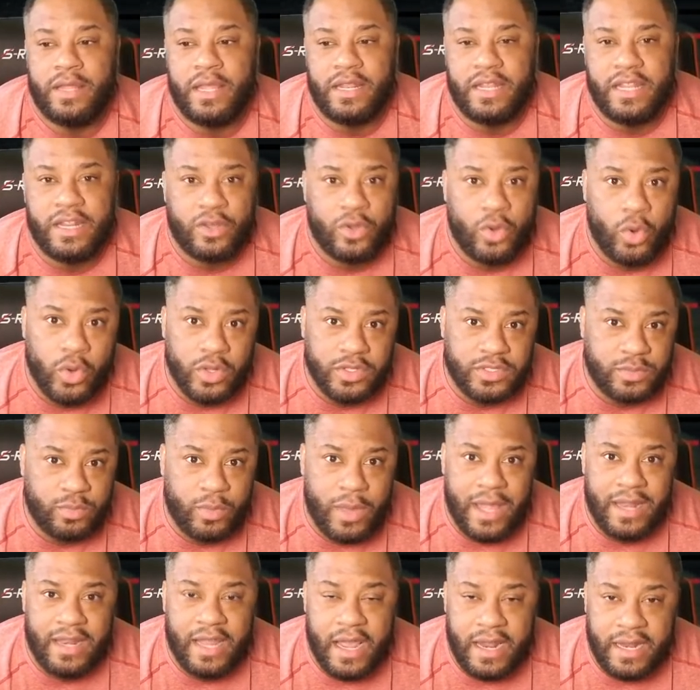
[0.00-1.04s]
And then of course
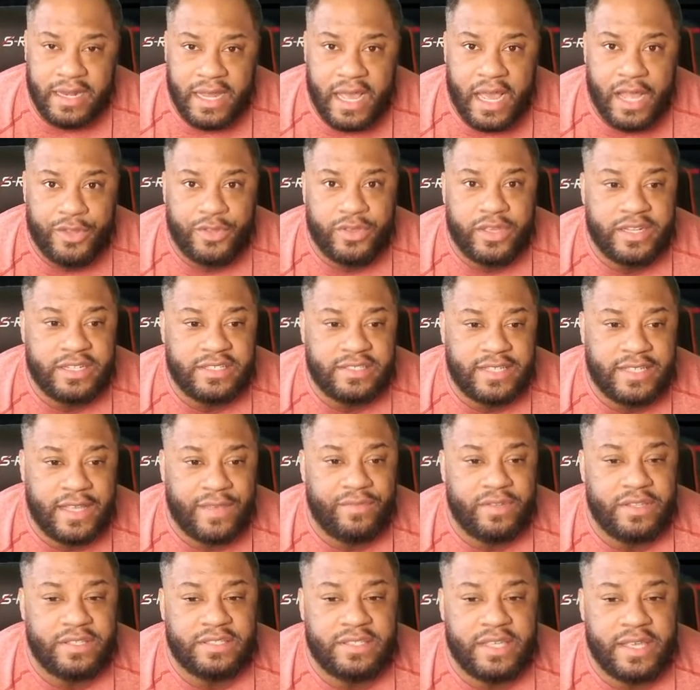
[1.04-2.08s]
at 99, you get a
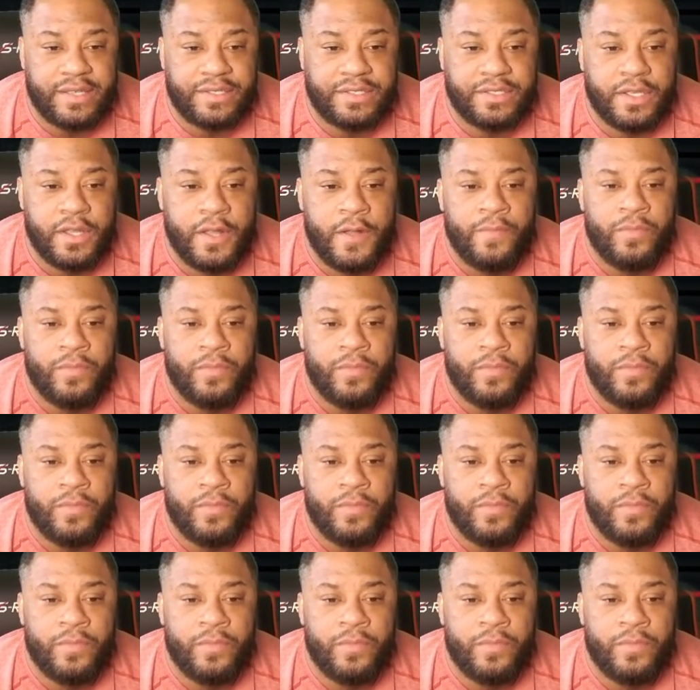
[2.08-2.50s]
76.